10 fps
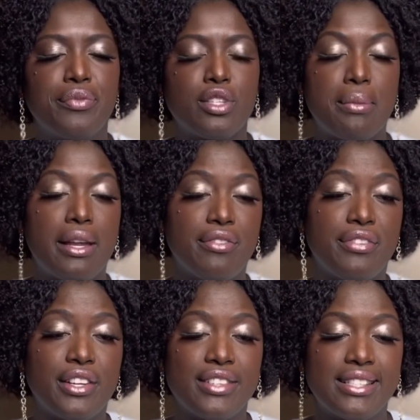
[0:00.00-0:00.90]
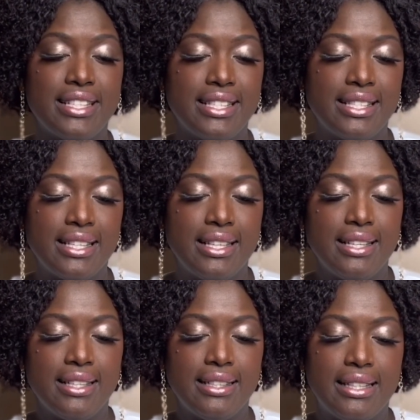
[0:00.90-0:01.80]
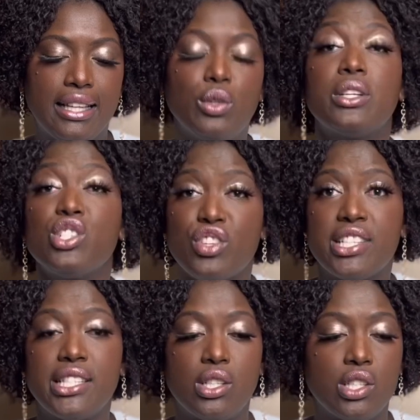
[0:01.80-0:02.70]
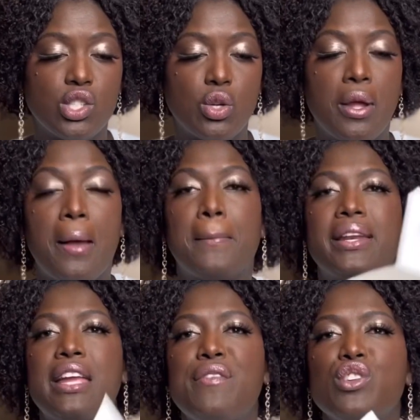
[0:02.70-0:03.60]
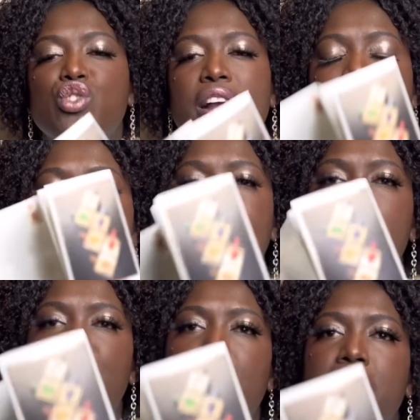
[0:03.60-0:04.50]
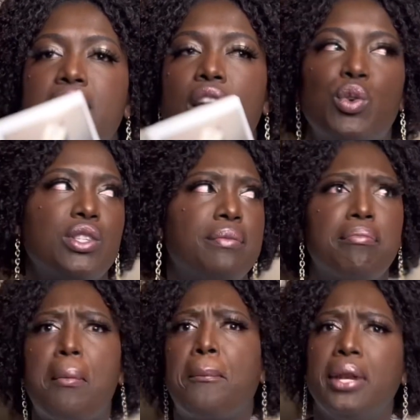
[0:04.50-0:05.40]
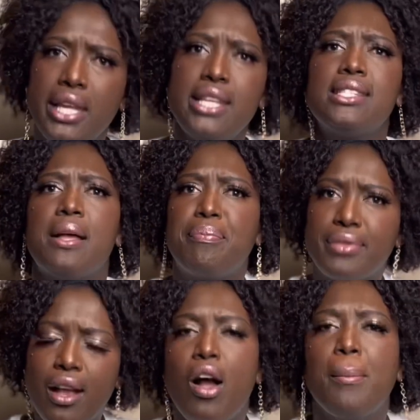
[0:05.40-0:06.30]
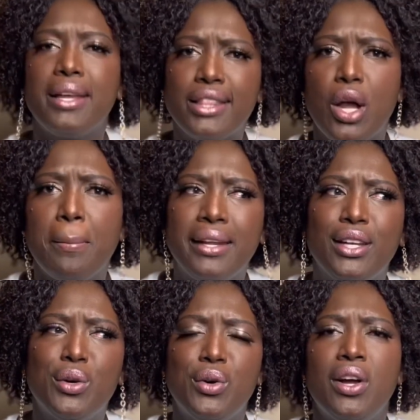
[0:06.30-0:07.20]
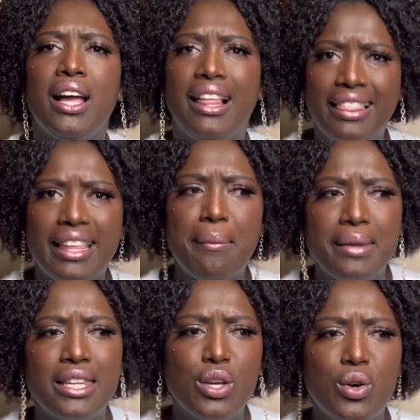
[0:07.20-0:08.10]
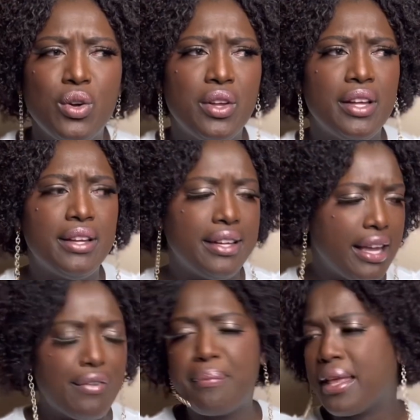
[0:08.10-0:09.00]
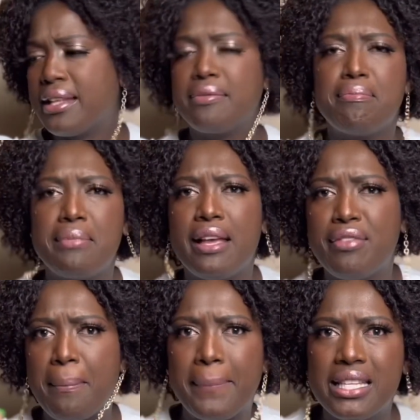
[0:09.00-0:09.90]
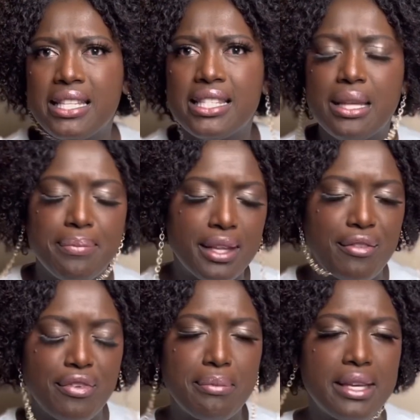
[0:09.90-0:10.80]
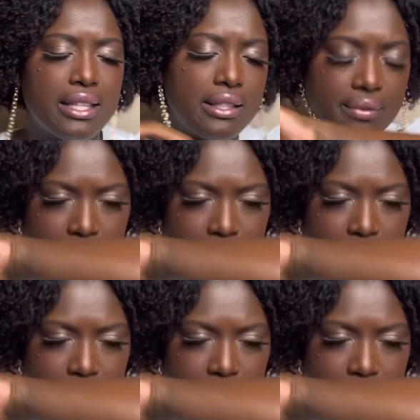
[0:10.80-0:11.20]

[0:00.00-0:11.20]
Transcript: some other fragrances that look interesting also. But if you tried any from this house, please comment down below, let me know if I'm missing something from it.